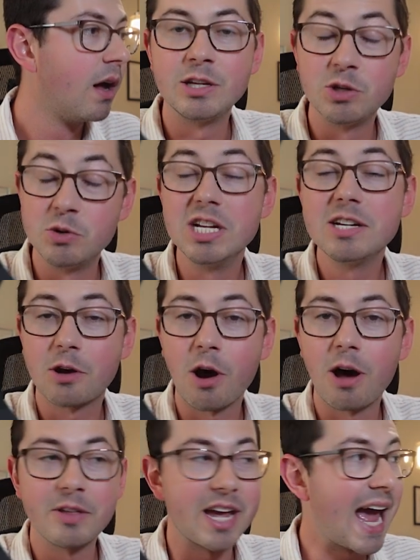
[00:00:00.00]
You need to
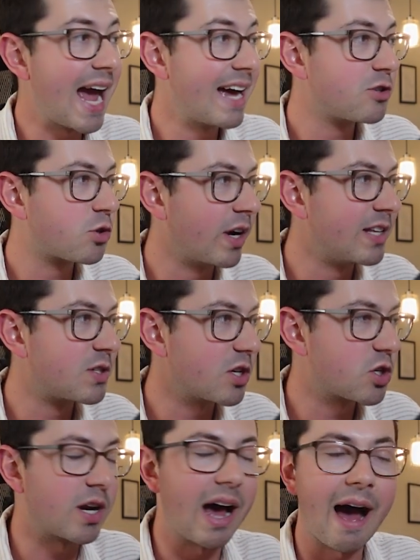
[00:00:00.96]
call the add
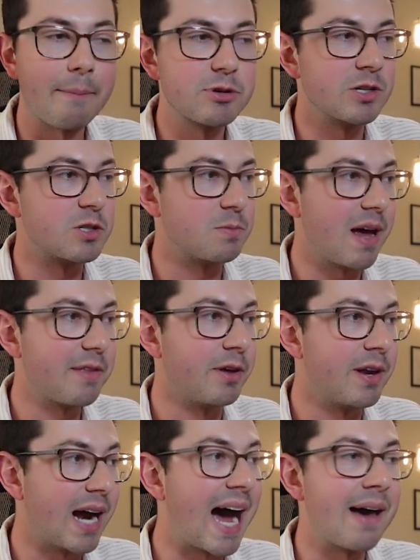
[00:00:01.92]
transition options
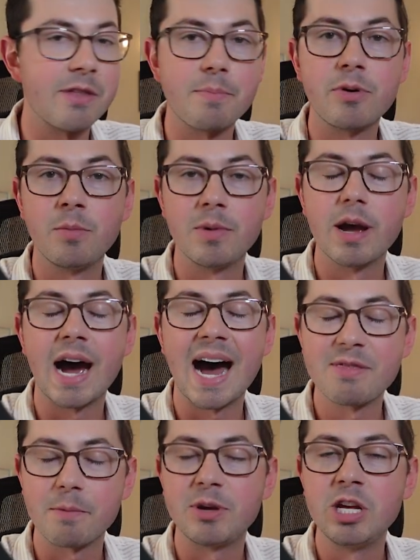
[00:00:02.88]
method on the
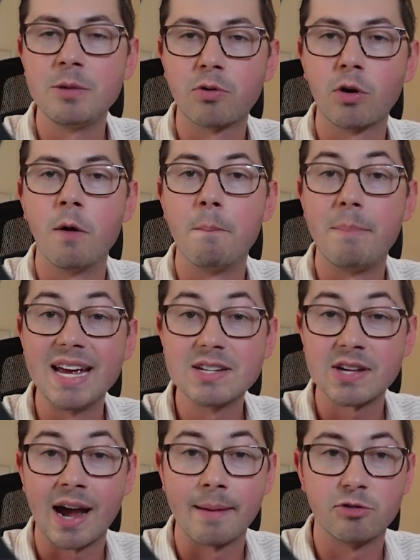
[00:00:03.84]
ppro
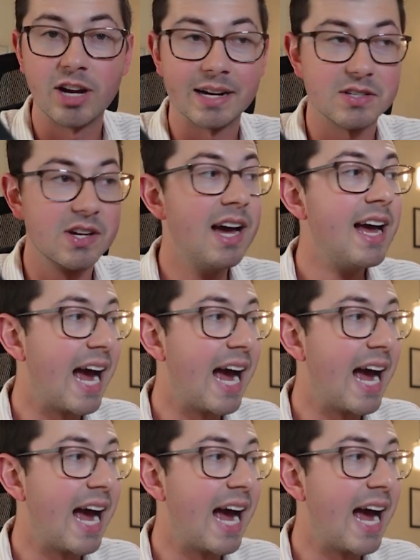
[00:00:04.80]
base object.